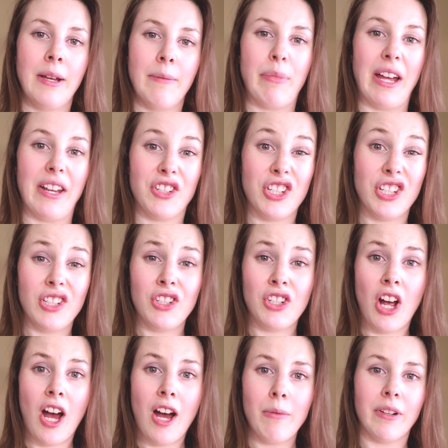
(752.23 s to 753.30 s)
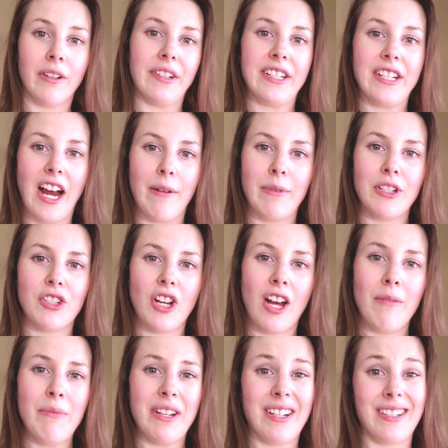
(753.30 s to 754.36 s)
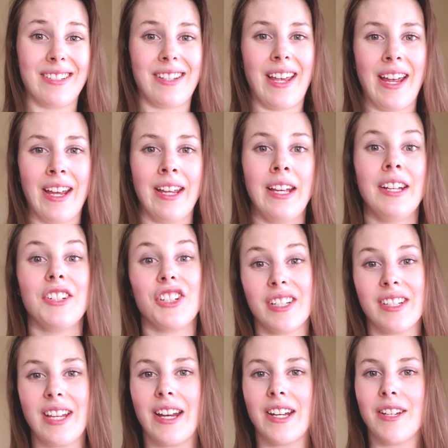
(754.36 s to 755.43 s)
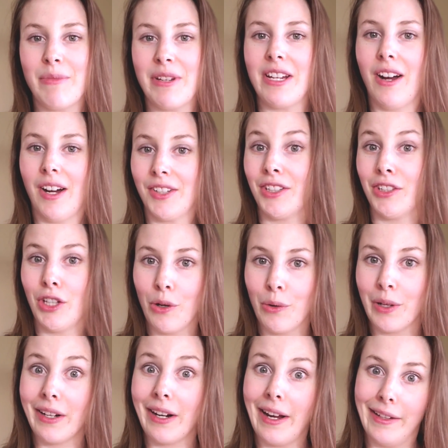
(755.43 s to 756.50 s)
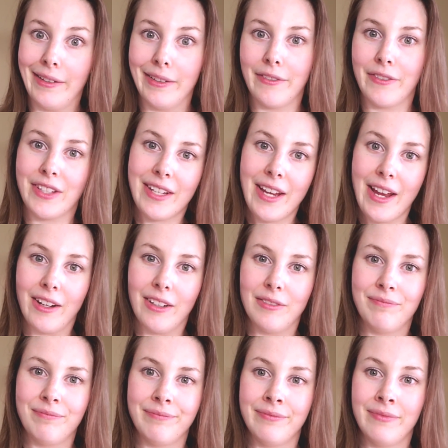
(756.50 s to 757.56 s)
pension job or a retirement job because they just tend to be on the lower end of the scale.